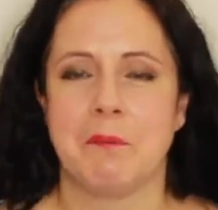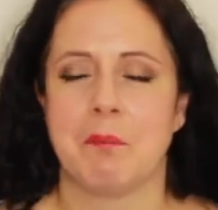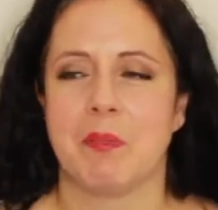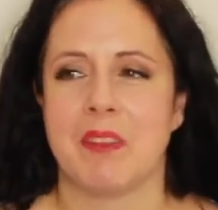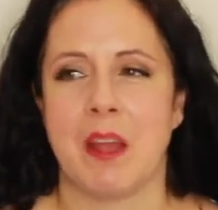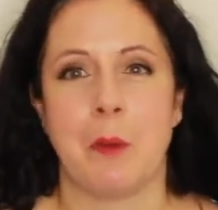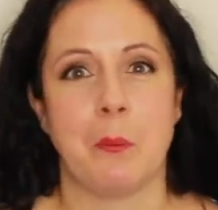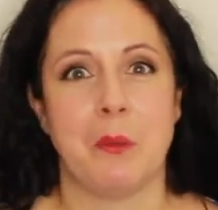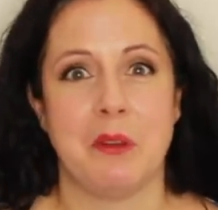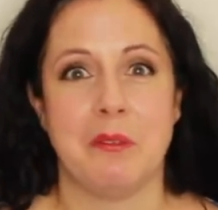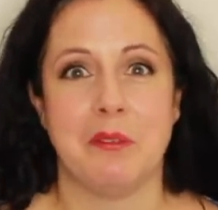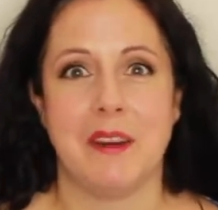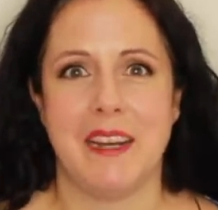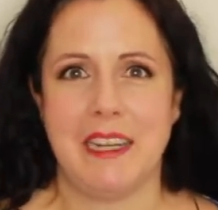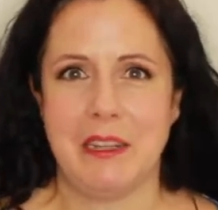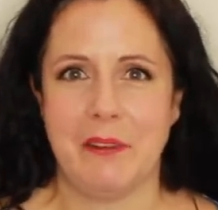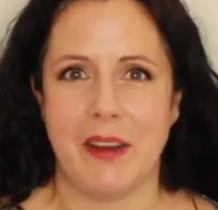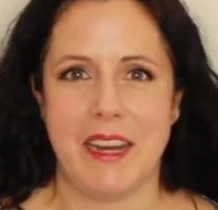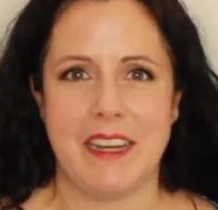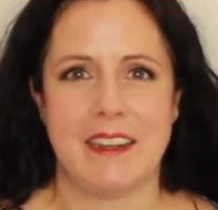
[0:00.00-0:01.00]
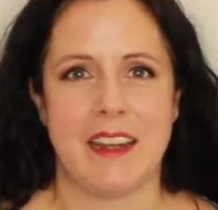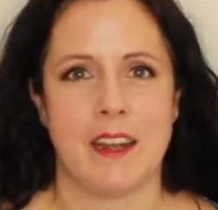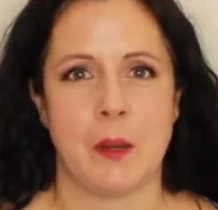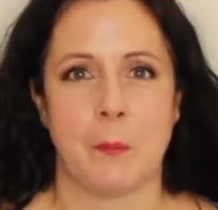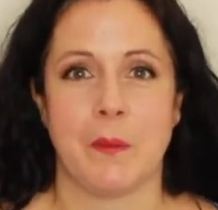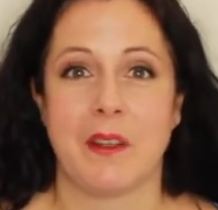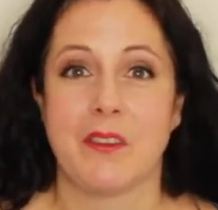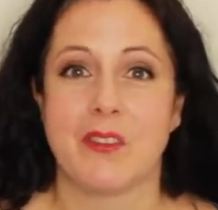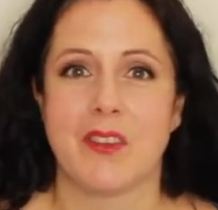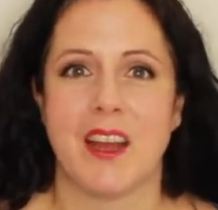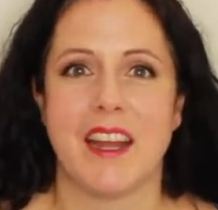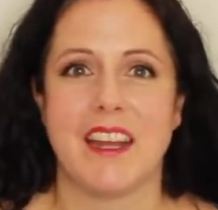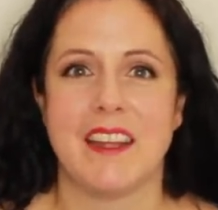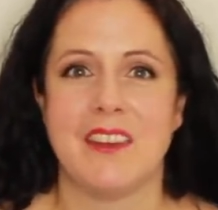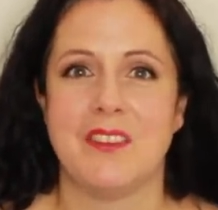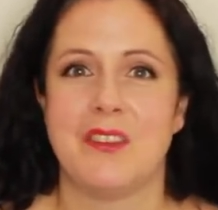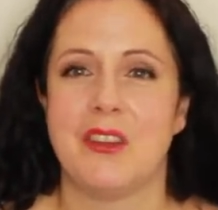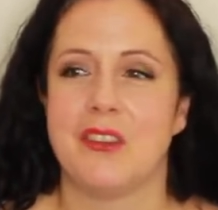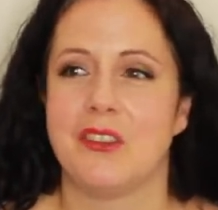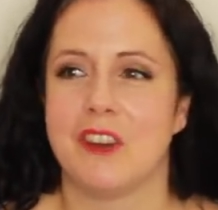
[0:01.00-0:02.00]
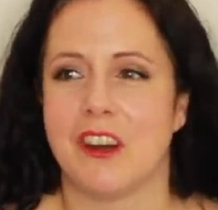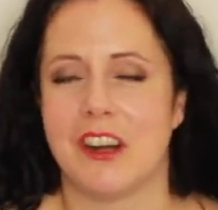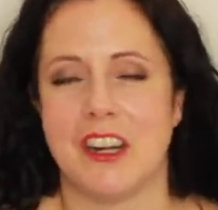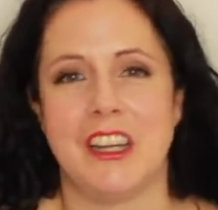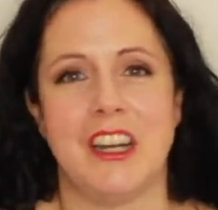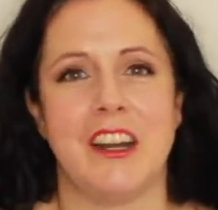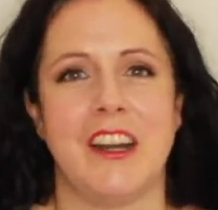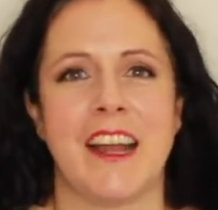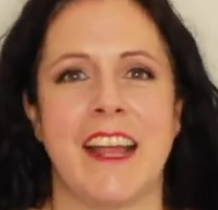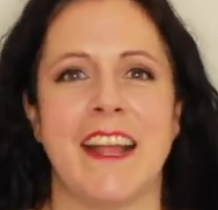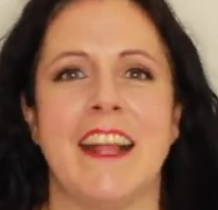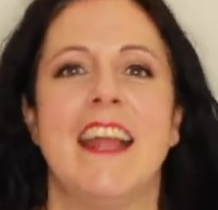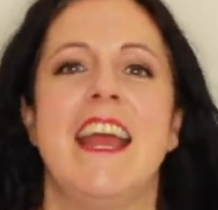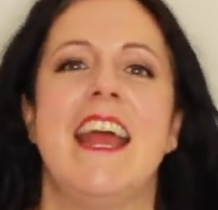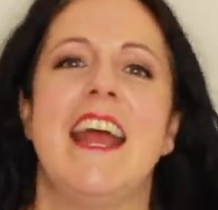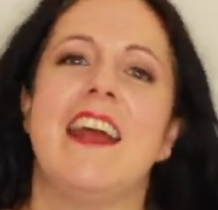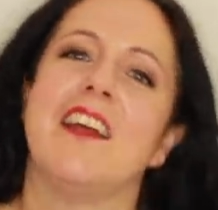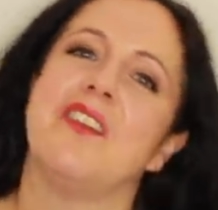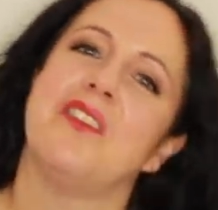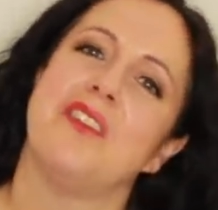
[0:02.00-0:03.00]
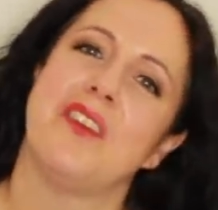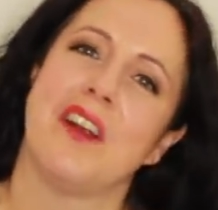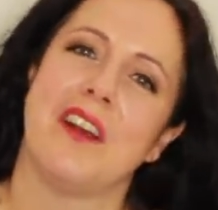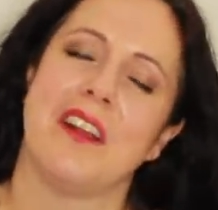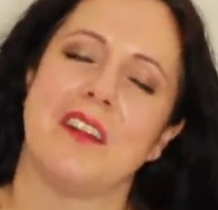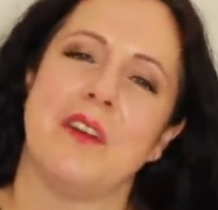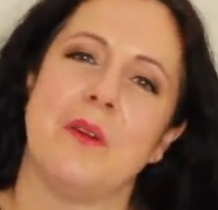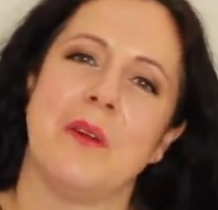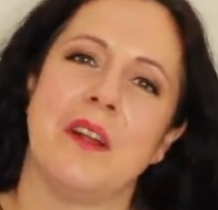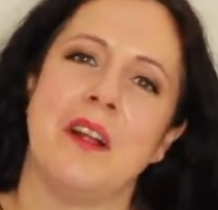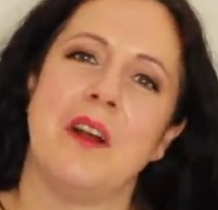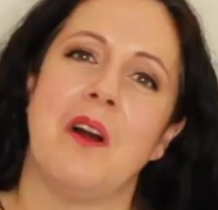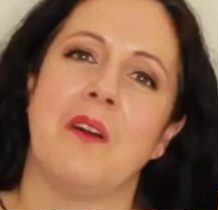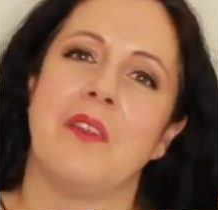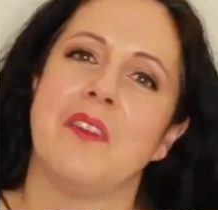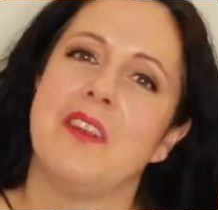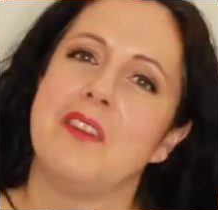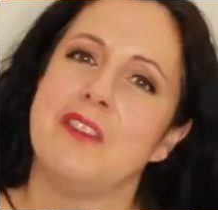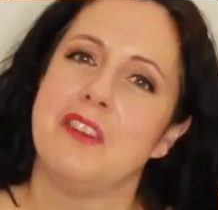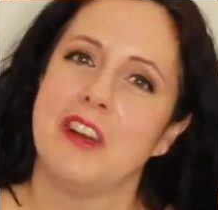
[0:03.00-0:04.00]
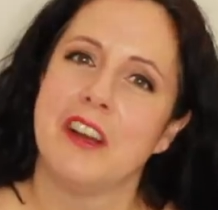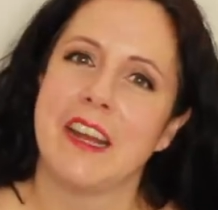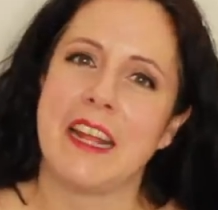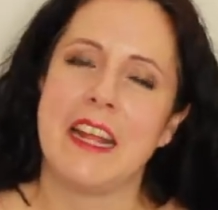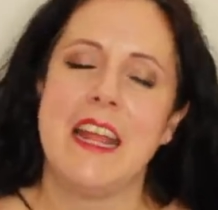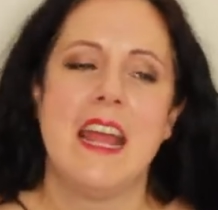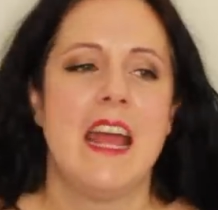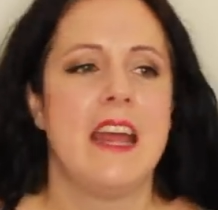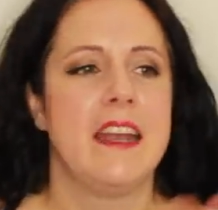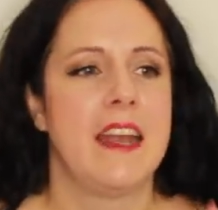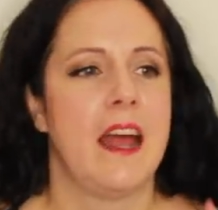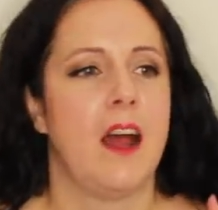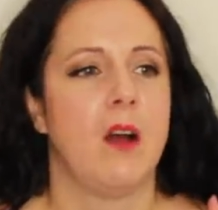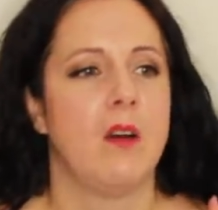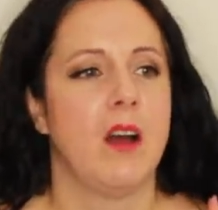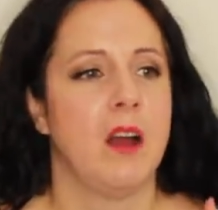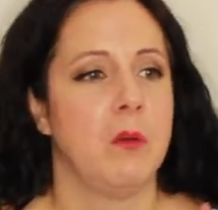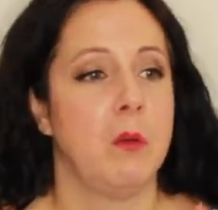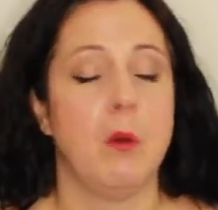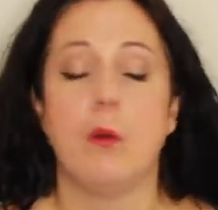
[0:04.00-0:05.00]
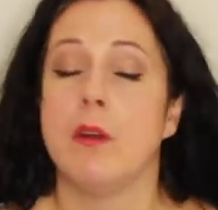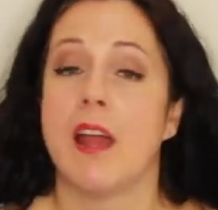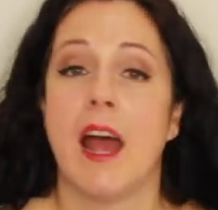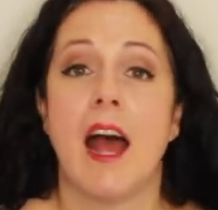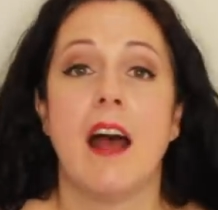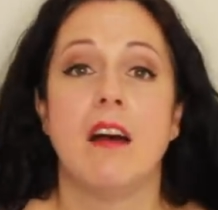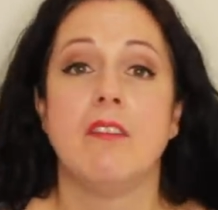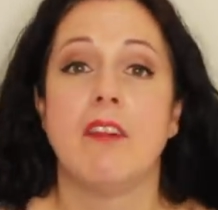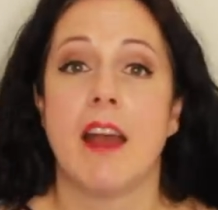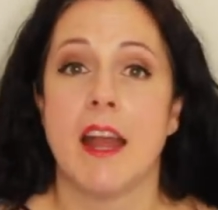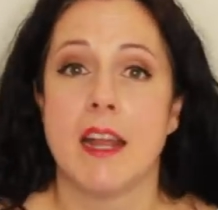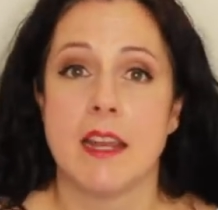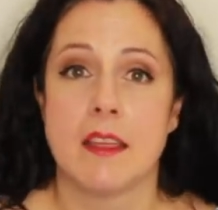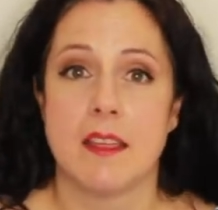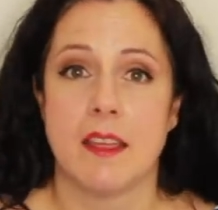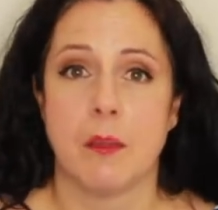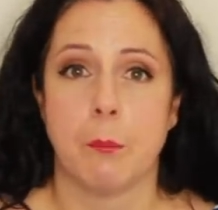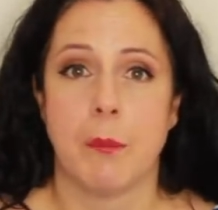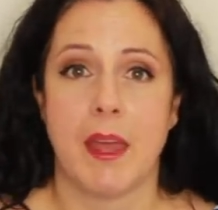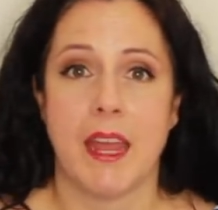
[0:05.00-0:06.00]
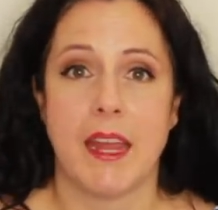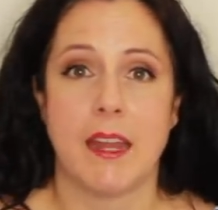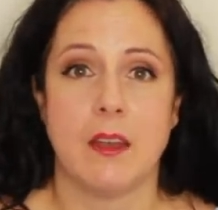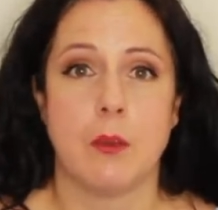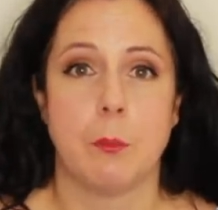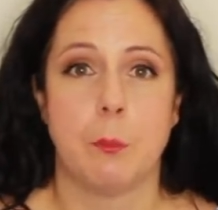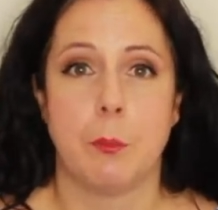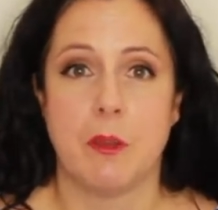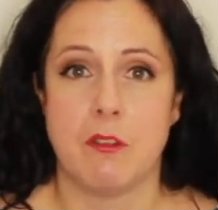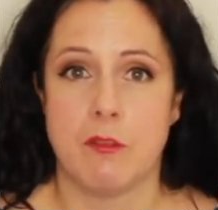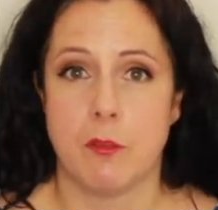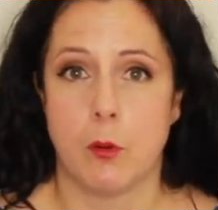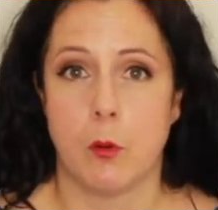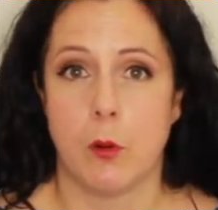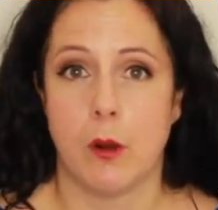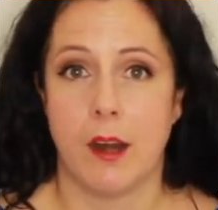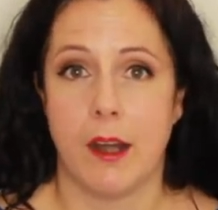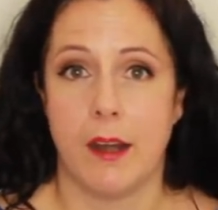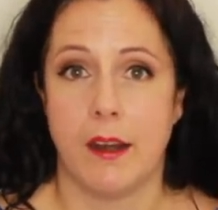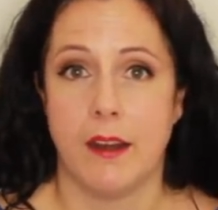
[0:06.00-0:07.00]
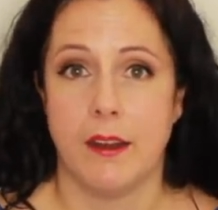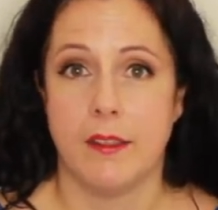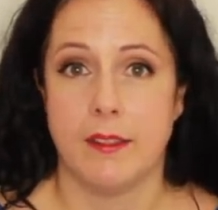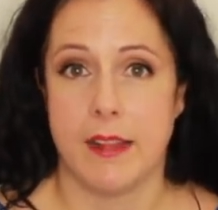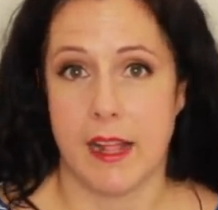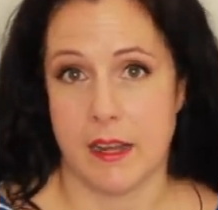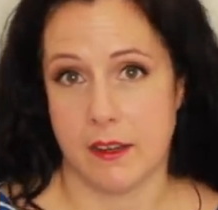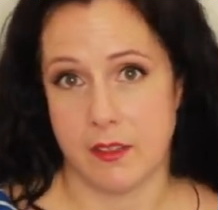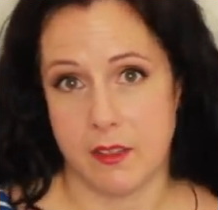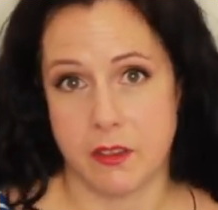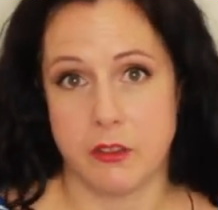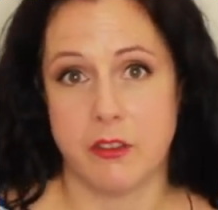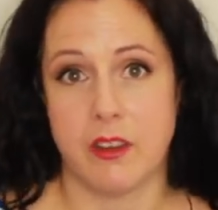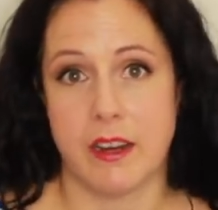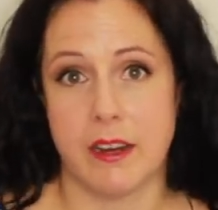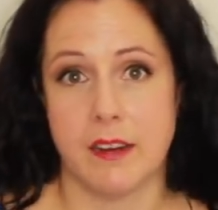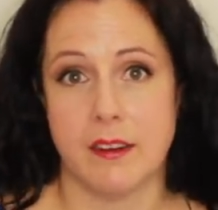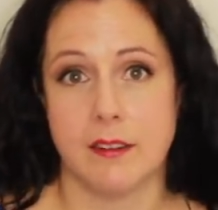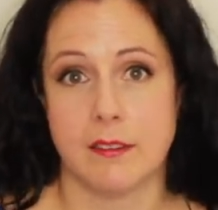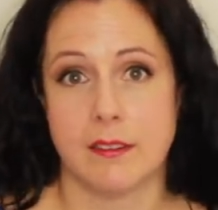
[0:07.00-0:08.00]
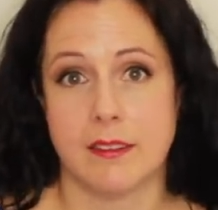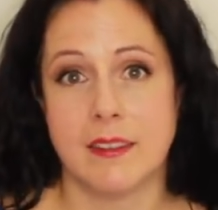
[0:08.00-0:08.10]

That'd be really great, and I'm excited to start learning and started going on this journey. Now, I won't have anything made before the end of this year.